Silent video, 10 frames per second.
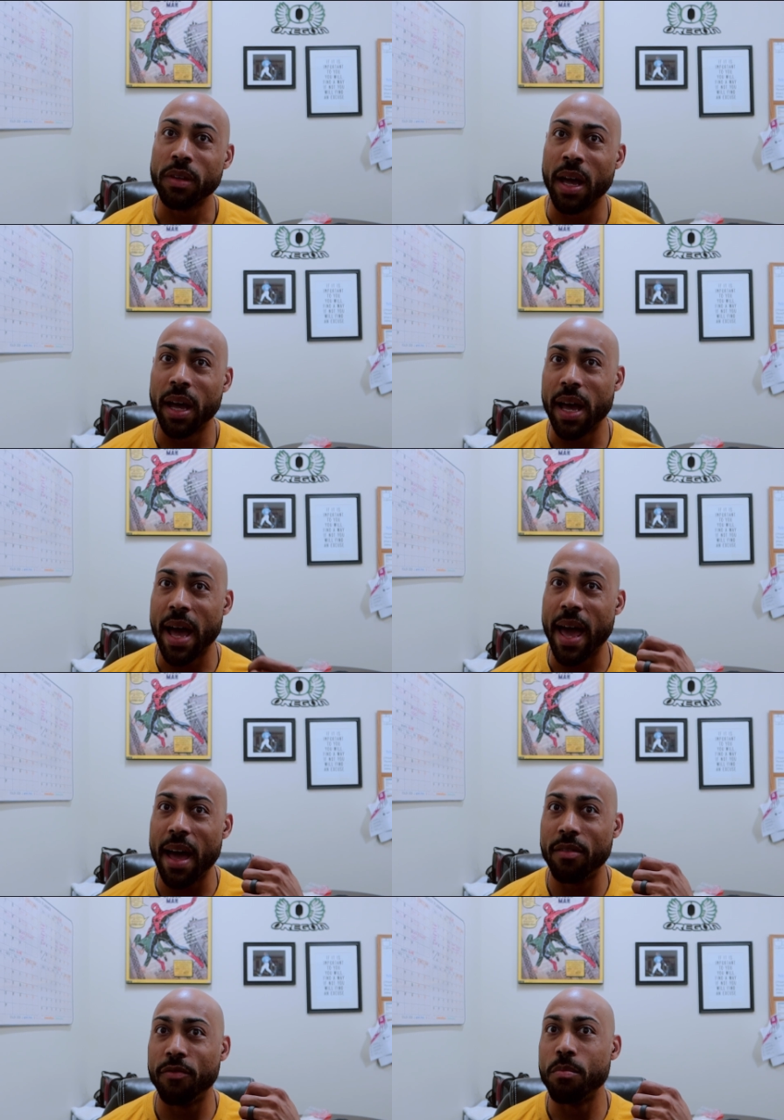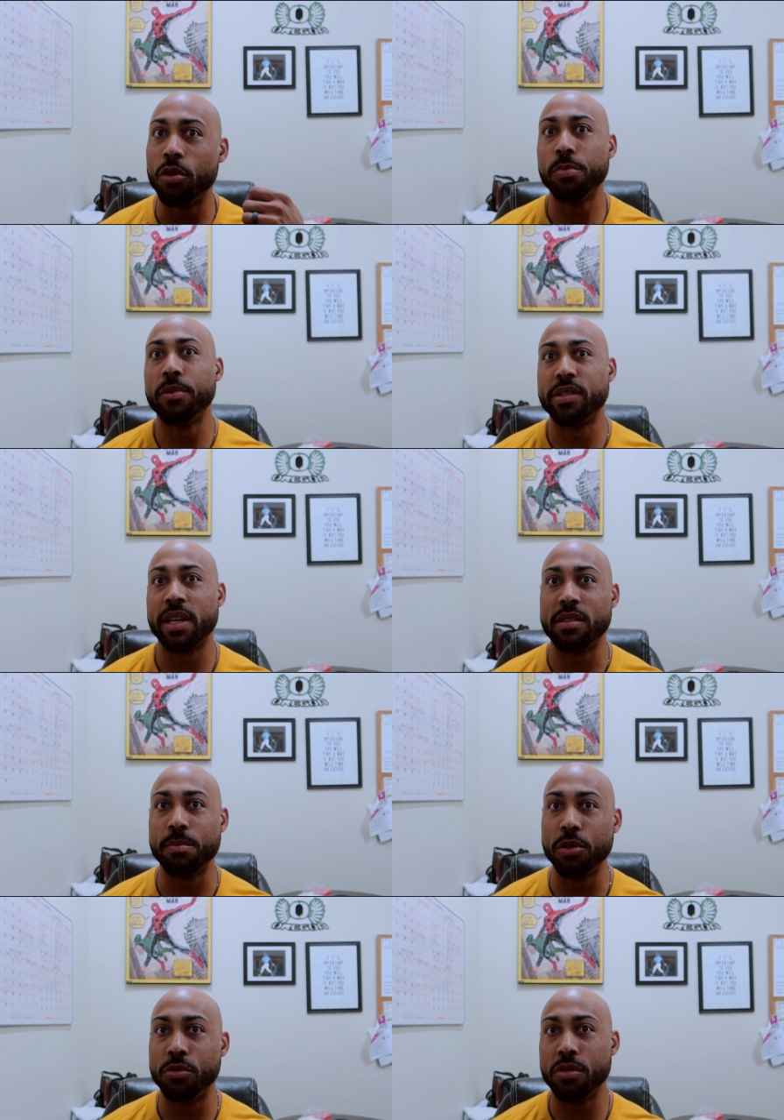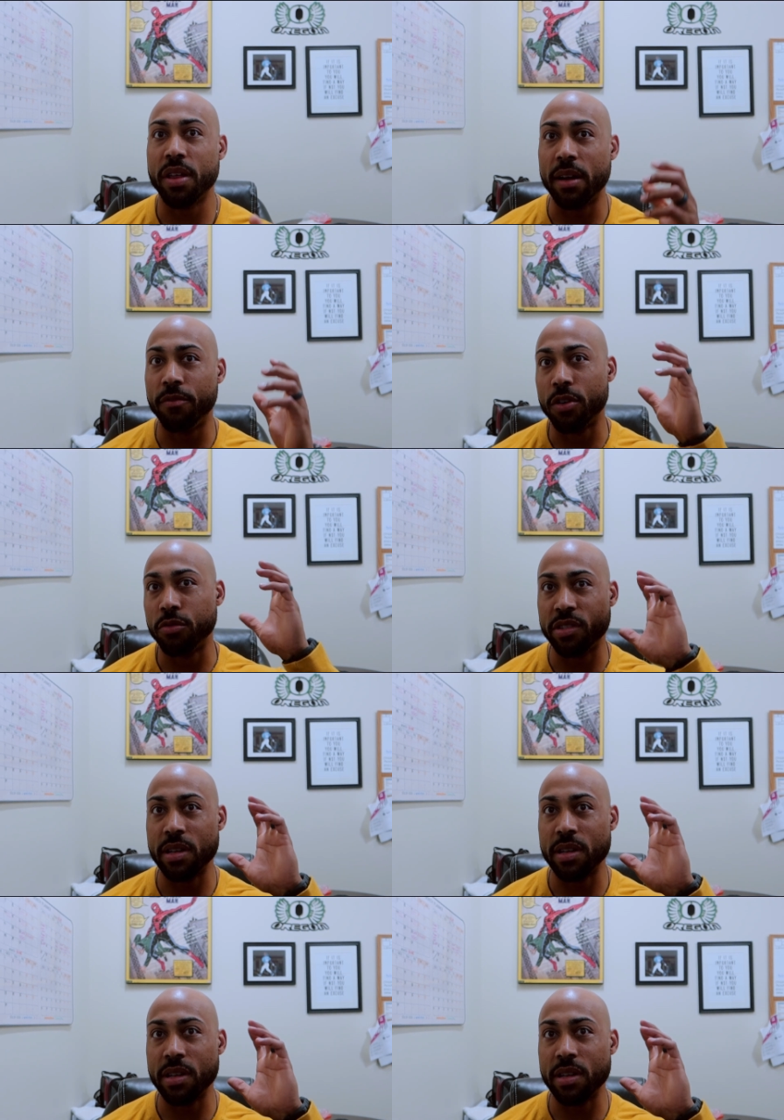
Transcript: I have multiple sets of Bluetooth headphones,